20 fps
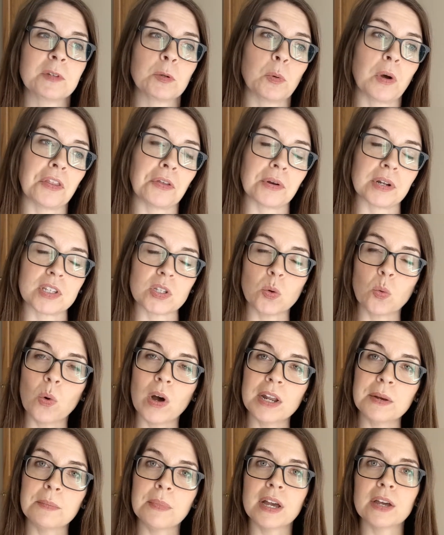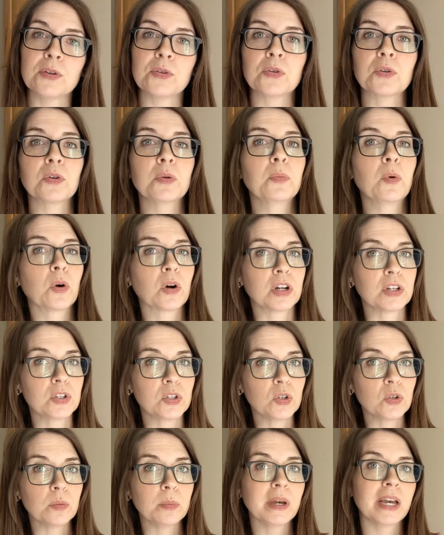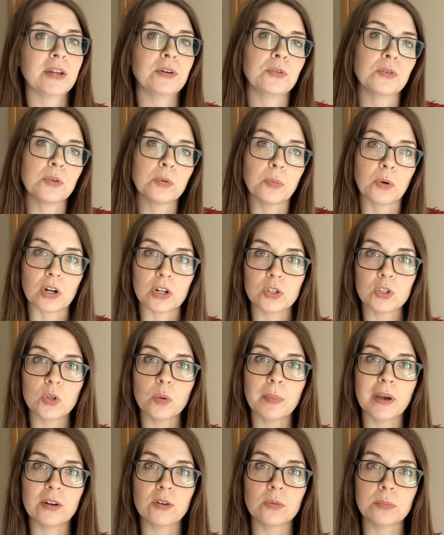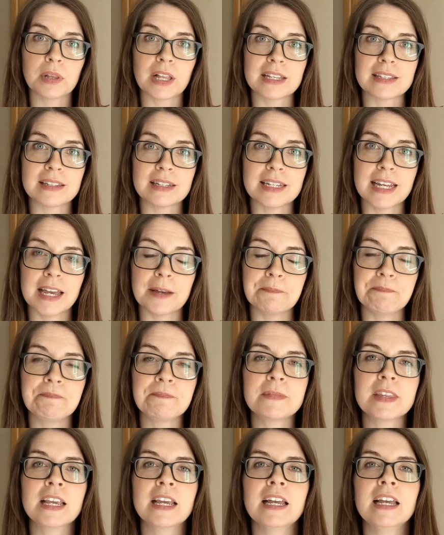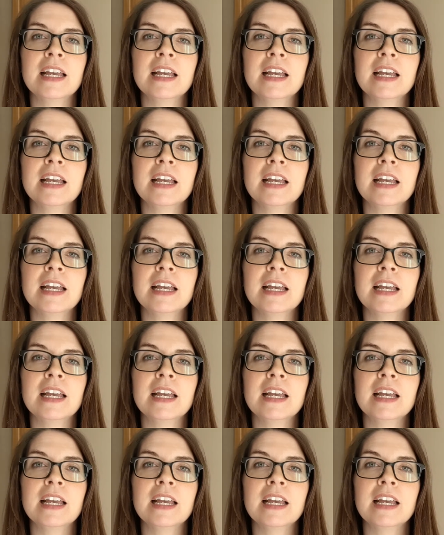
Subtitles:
whether it's a 1-bedroom or a 2-bedroom or a 2-bedroom plus a den.